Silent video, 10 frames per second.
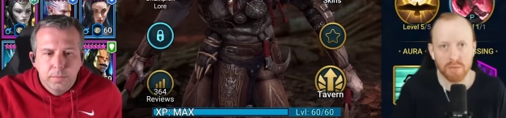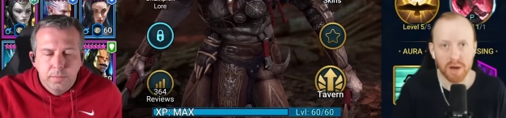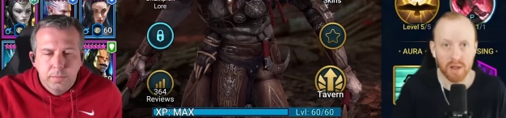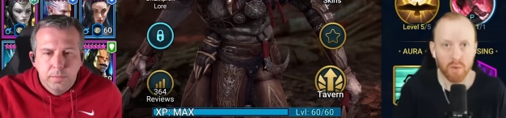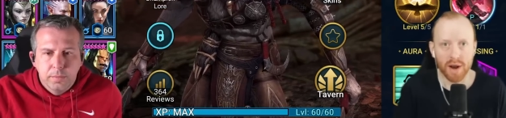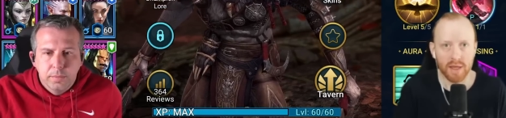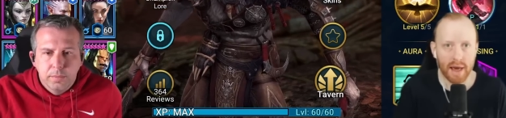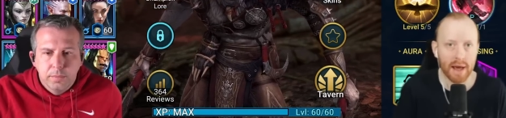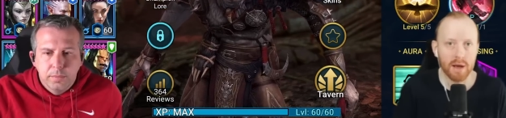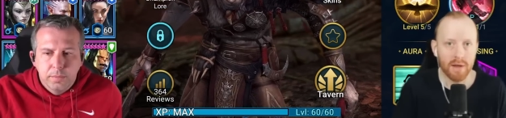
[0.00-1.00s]
Speaker 1: speed is one
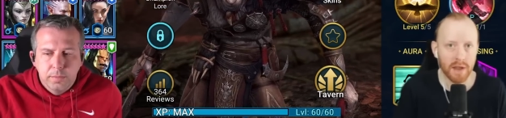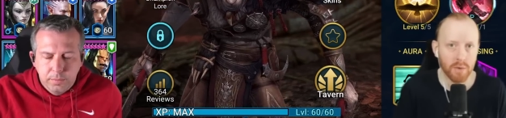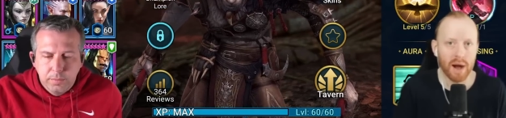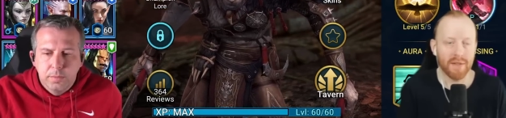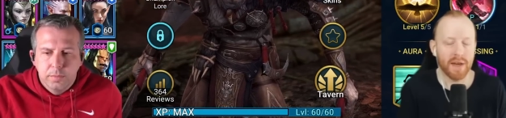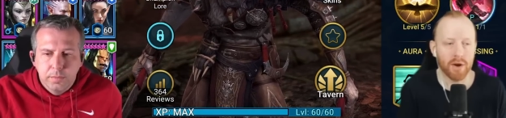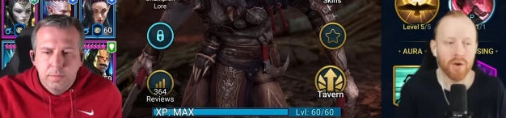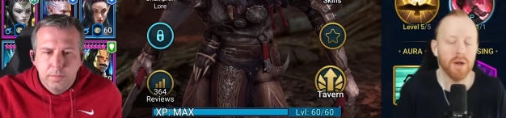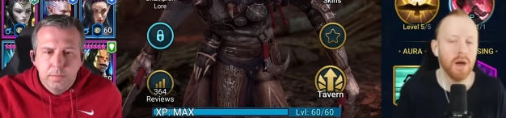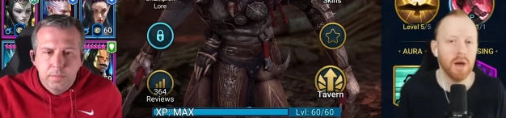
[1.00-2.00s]
attack, and then you add that
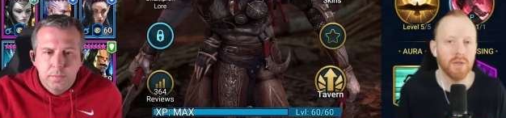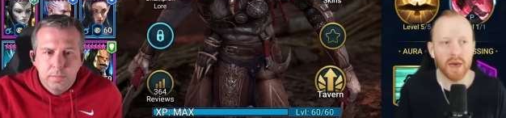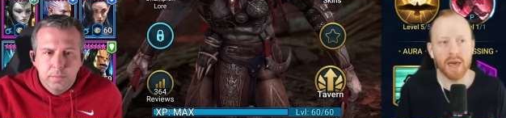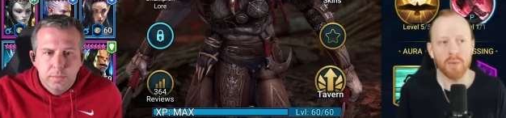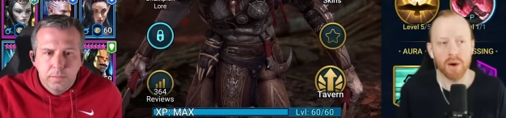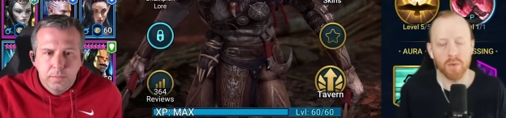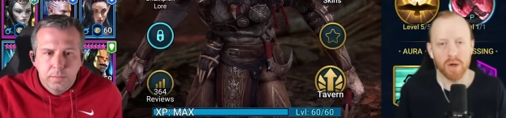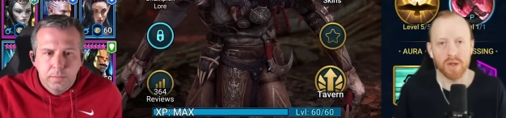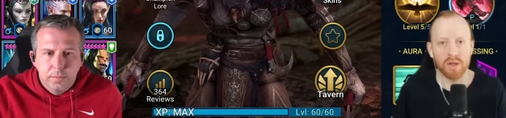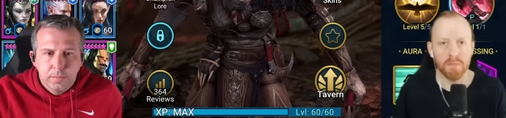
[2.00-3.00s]
on, the A1
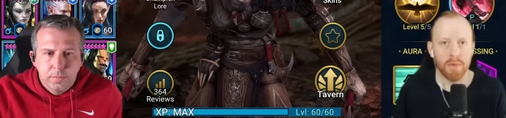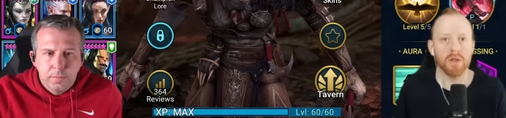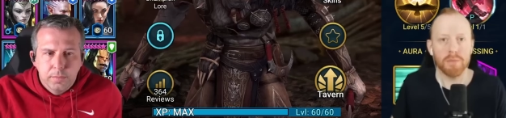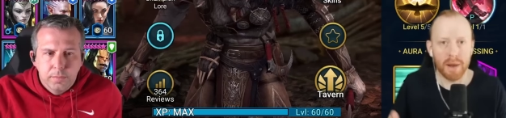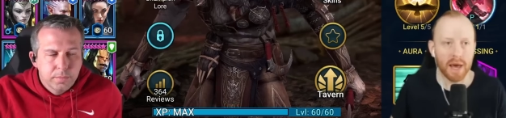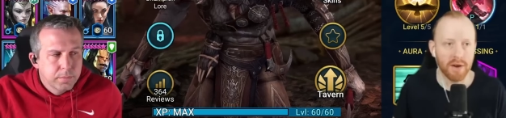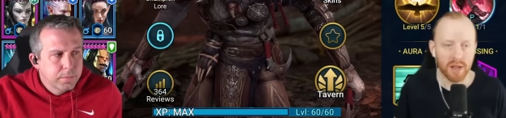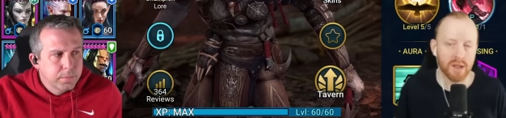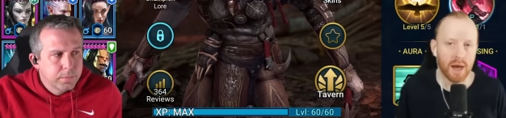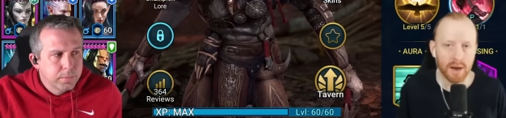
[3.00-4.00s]
was multiplier
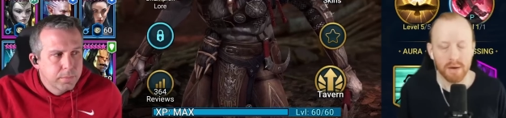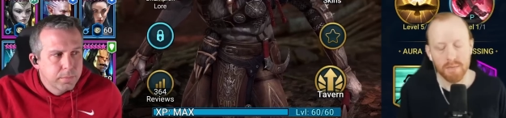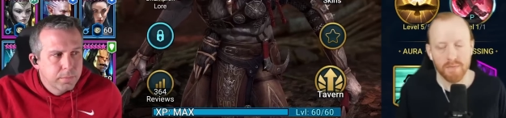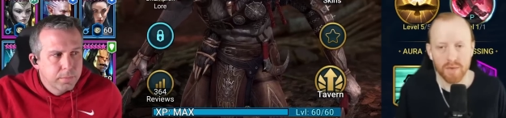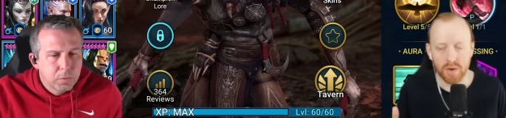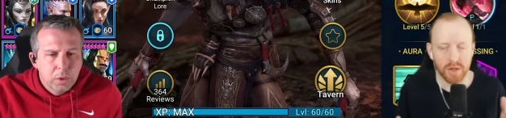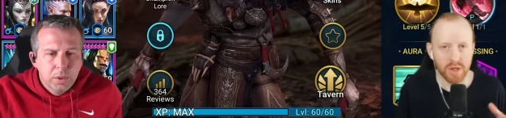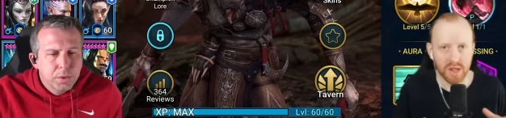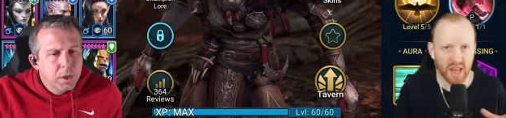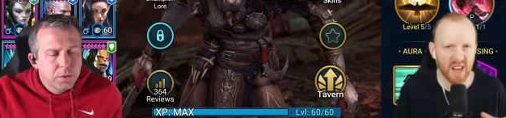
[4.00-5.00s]
instead. So it's
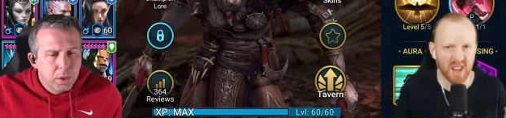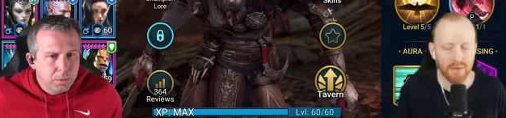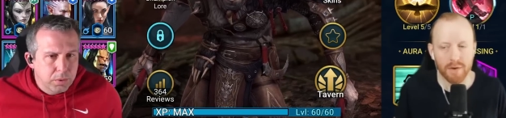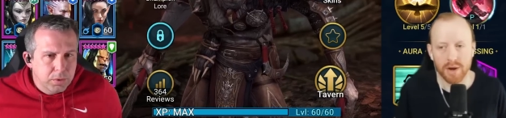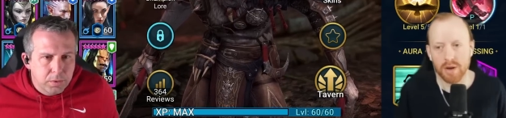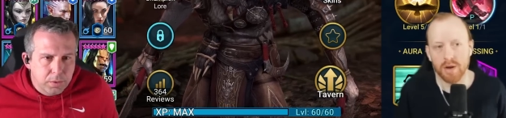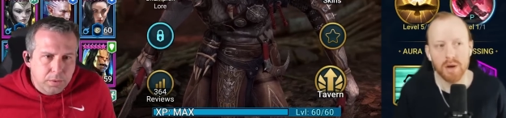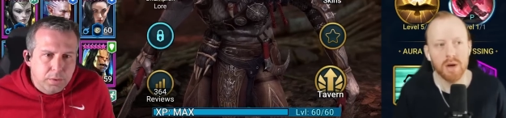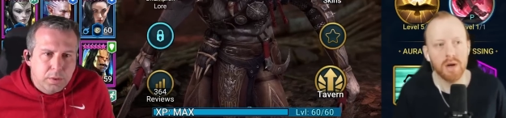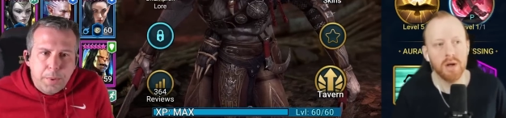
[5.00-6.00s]
just slightly so, so, different.
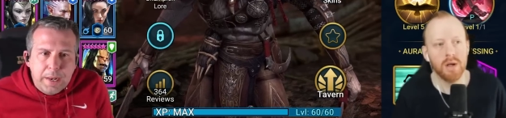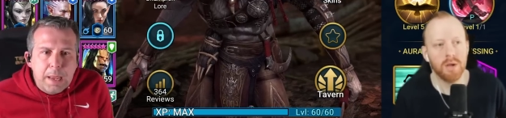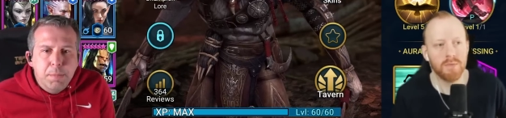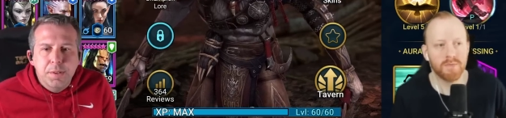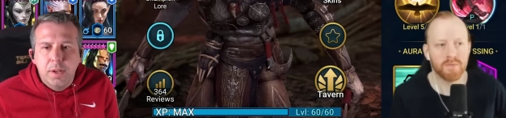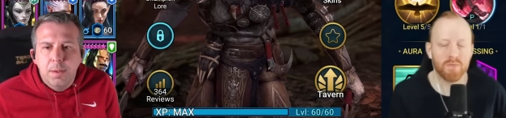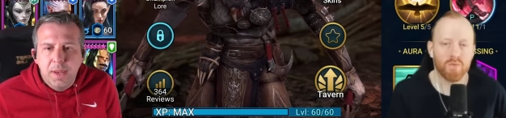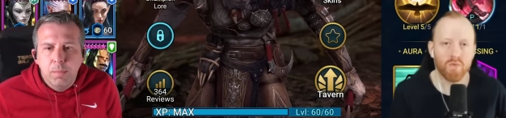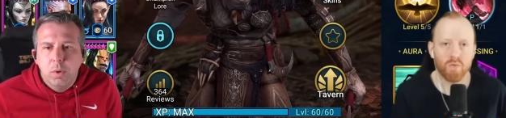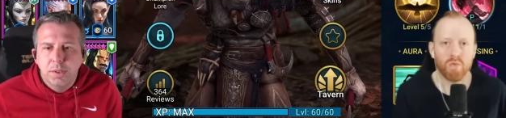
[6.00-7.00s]
Speaker 2: So in layman's
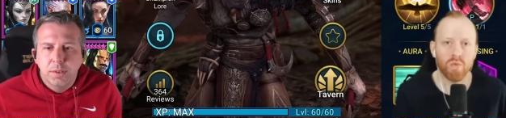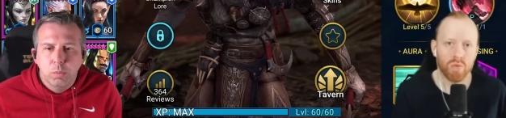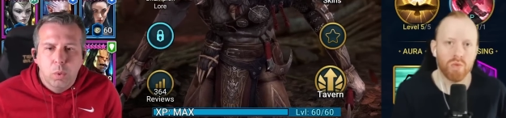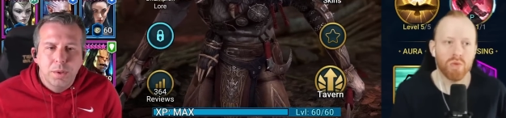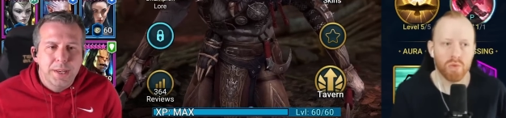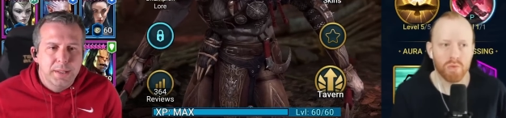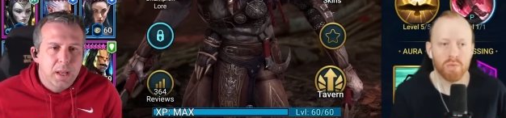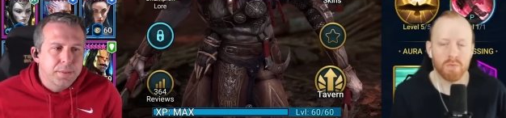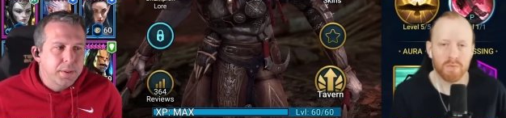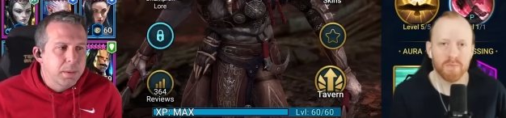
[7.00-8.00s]
terms, then, what's what's
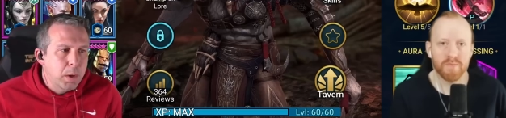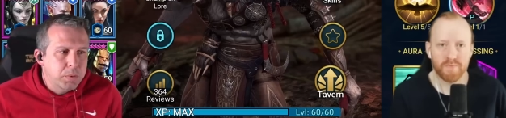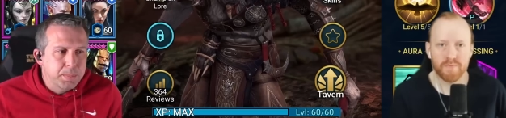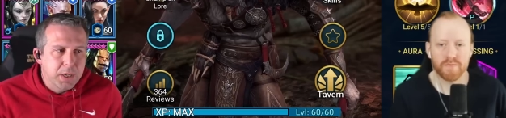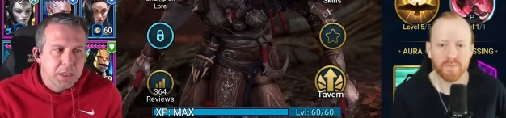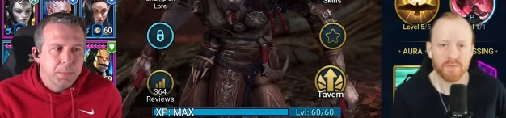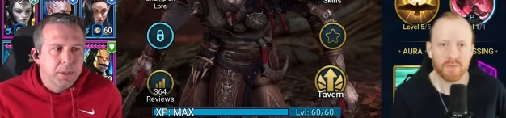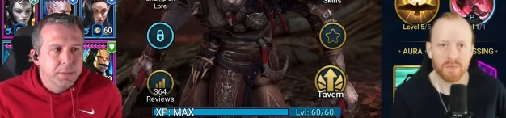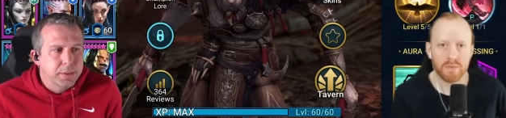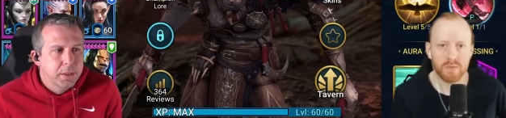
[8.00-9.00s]
it done to the multipliers?
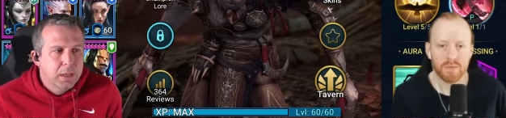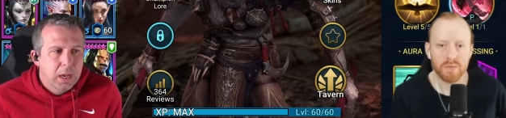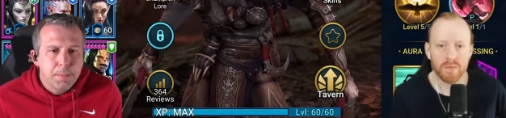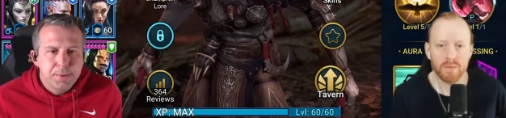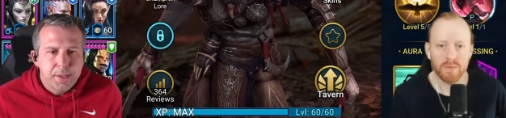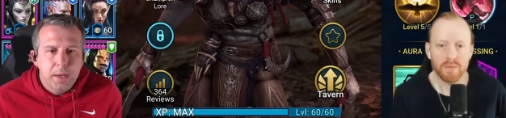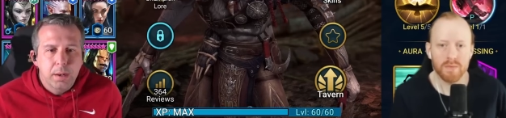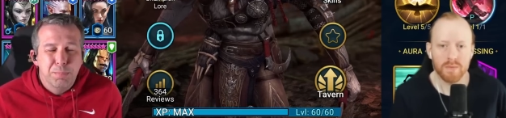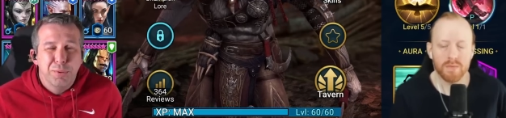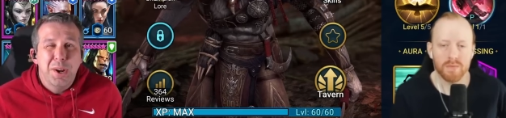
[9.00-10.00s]
Because I'm
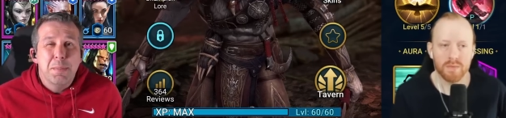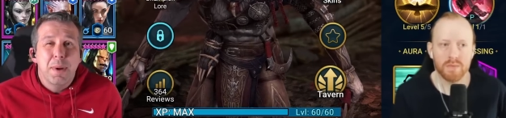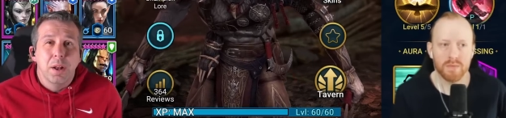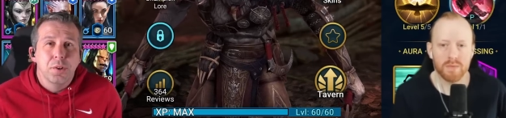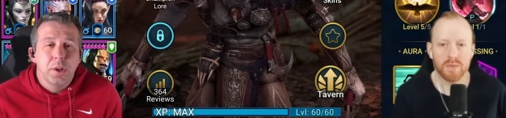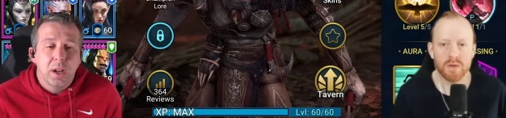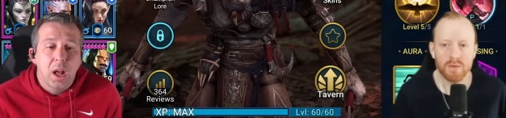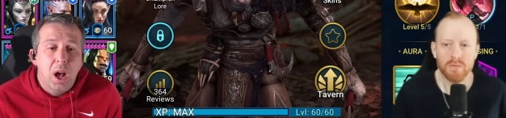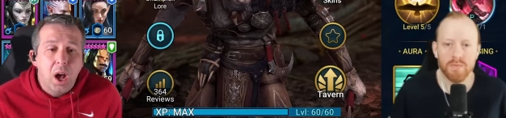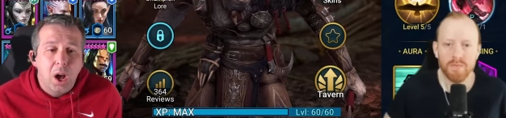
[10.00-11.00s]
seeing pretty much
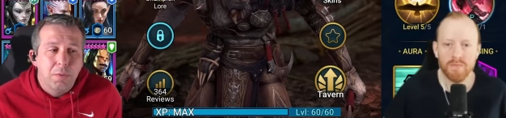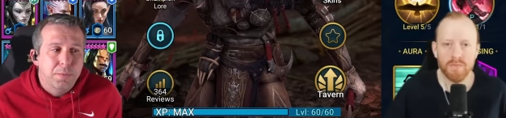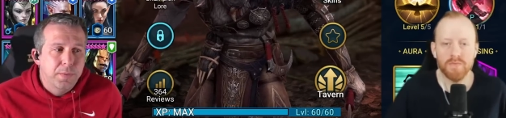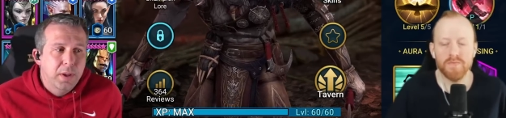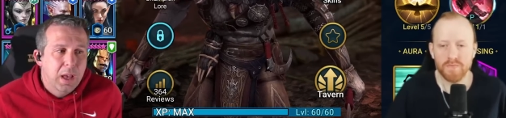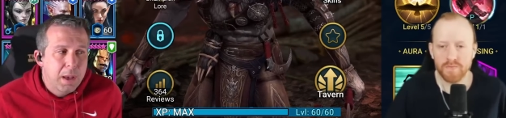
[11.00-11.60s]
like a half